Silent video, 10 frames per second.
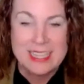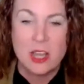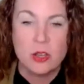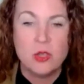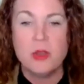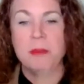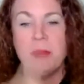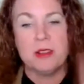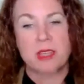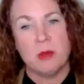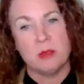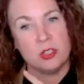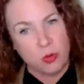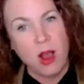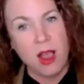Now you compare that with
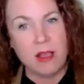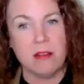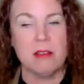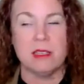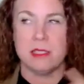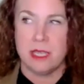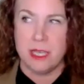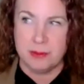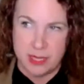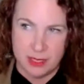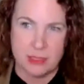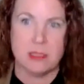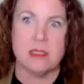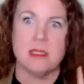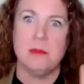trial, as I keep saying,
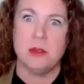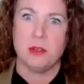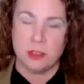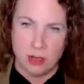this is similar to